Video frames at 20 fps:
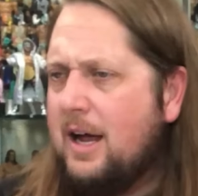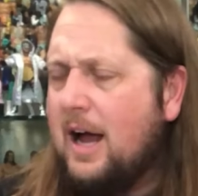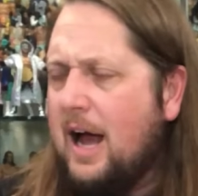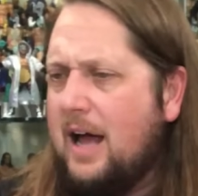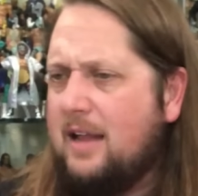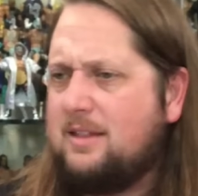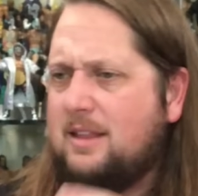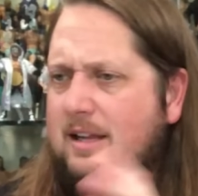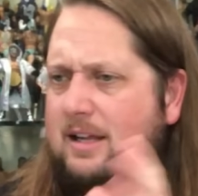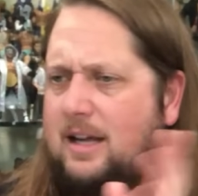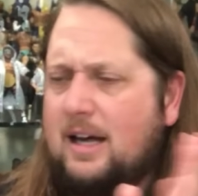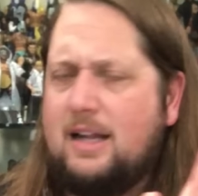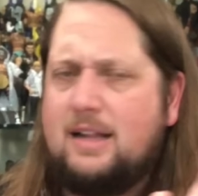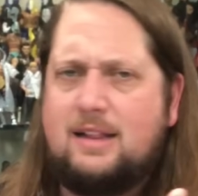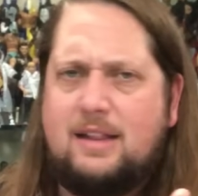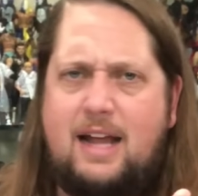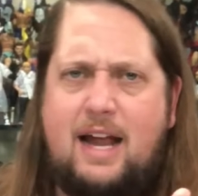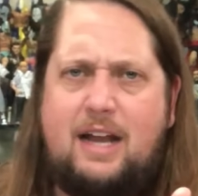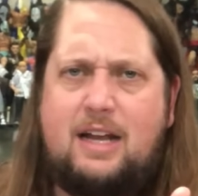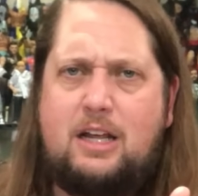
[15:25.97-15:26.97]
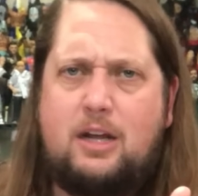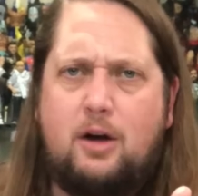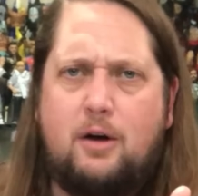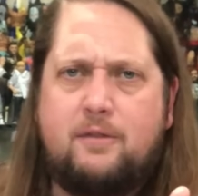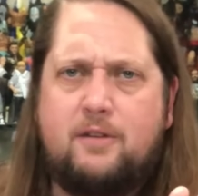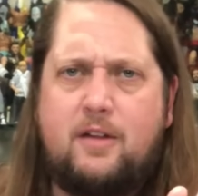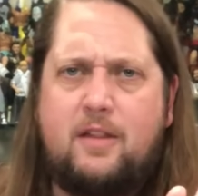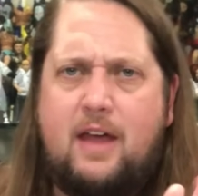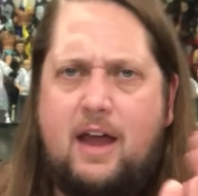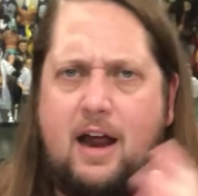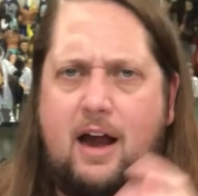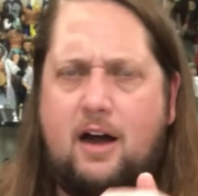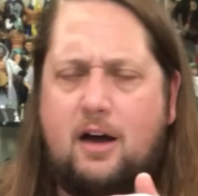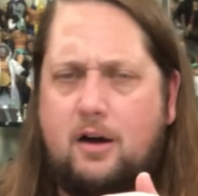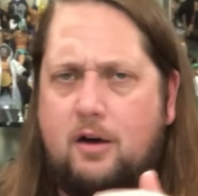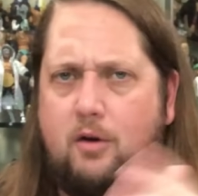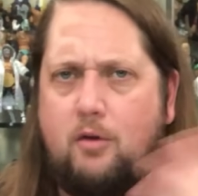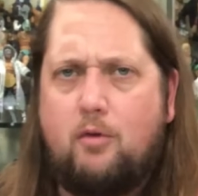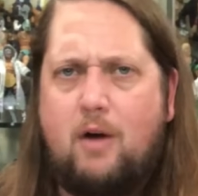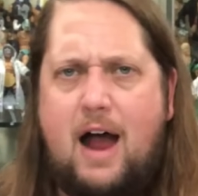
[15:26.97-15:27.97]
I think uh, Lenny over there
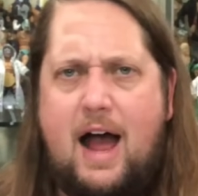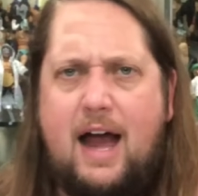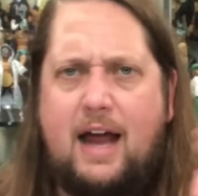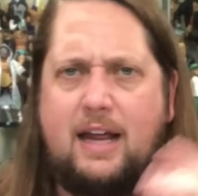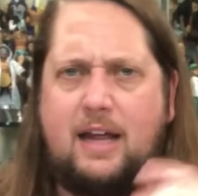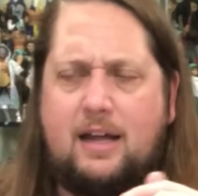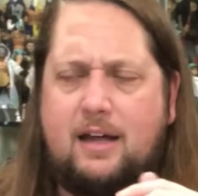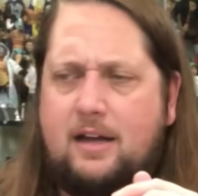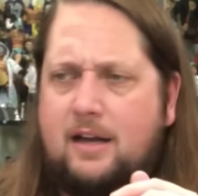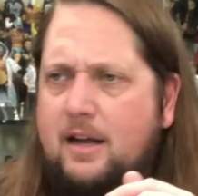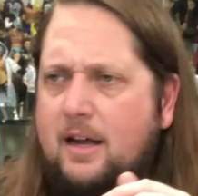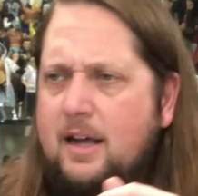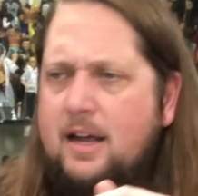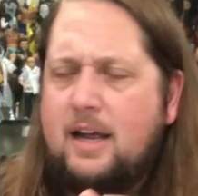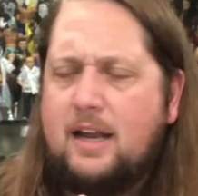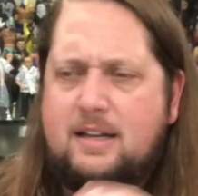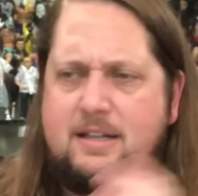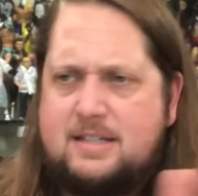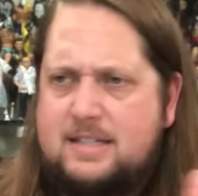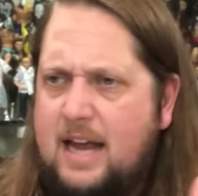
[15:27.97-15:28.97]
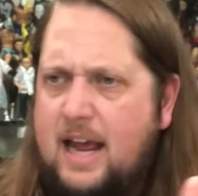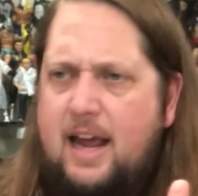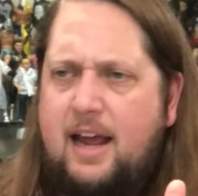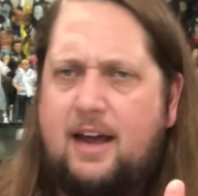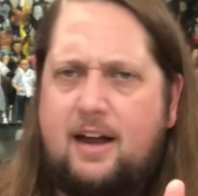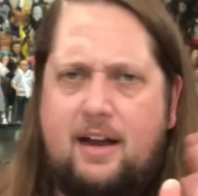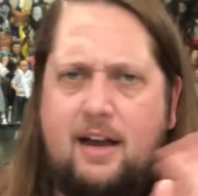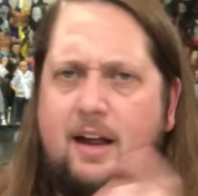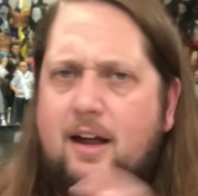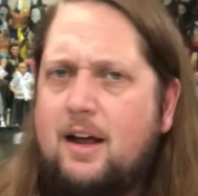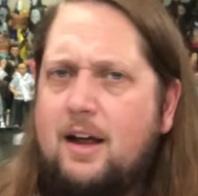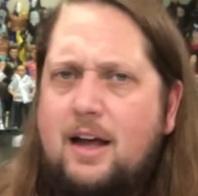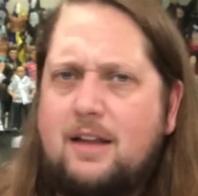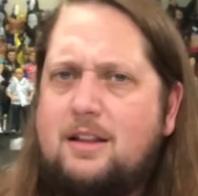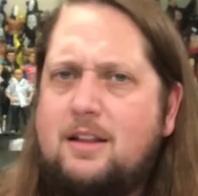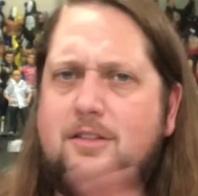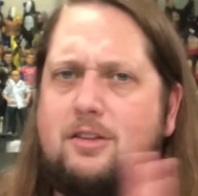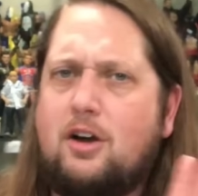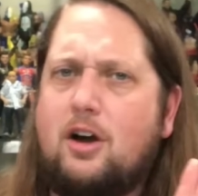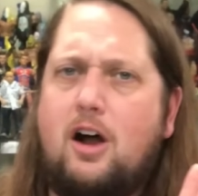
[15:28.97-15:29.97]
and Ryan and Dan, I
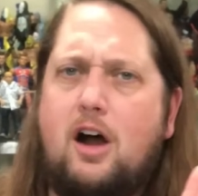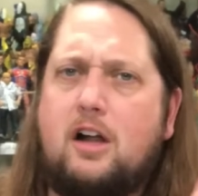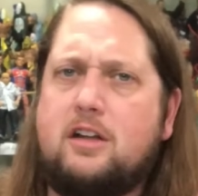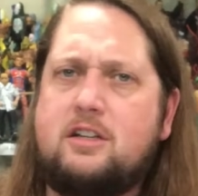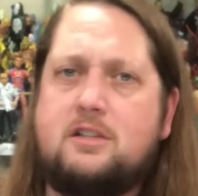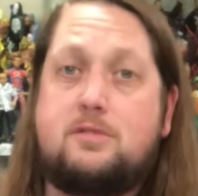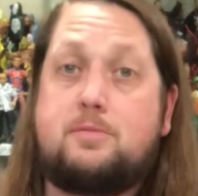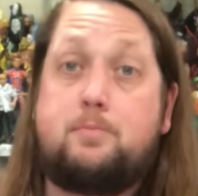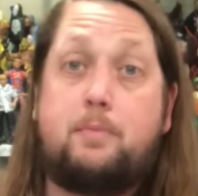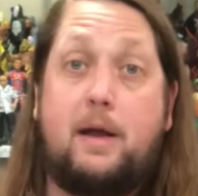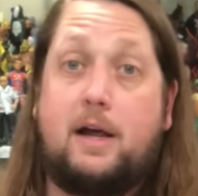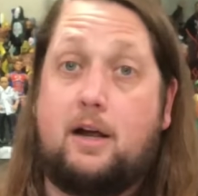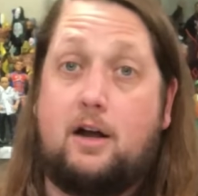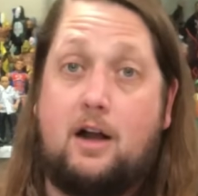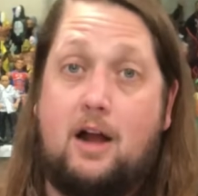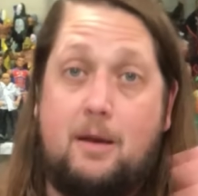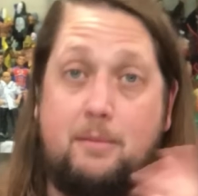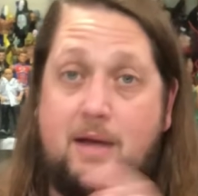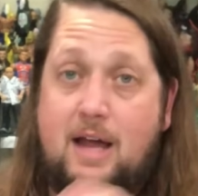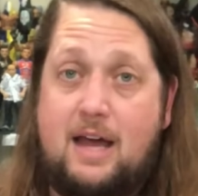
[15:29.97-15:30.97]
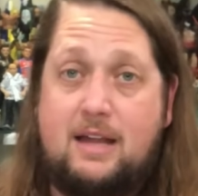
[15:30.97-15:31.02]
think they're all just picking on me.